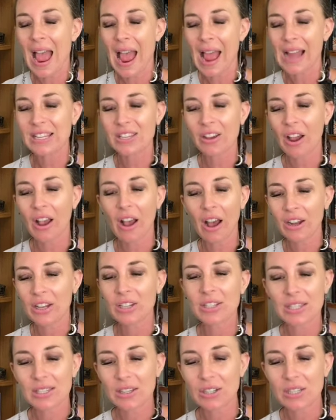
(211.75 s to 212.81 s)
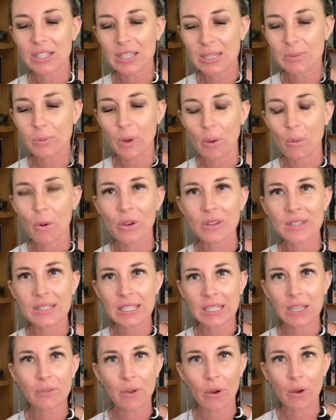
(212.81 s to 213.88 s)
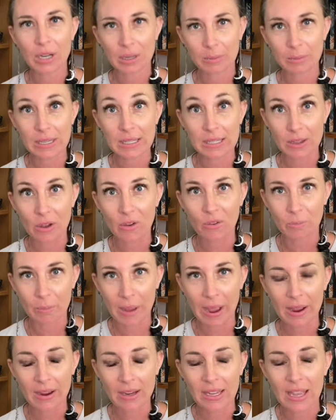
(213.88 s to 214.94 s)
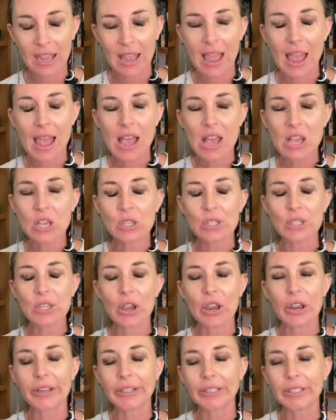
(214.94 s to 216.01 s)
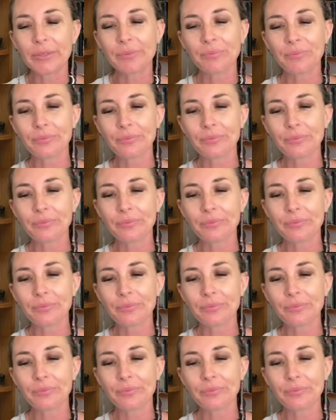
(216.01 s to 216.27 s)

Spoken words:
And so I kind of just got to this point where I was sick of holding myself back. So,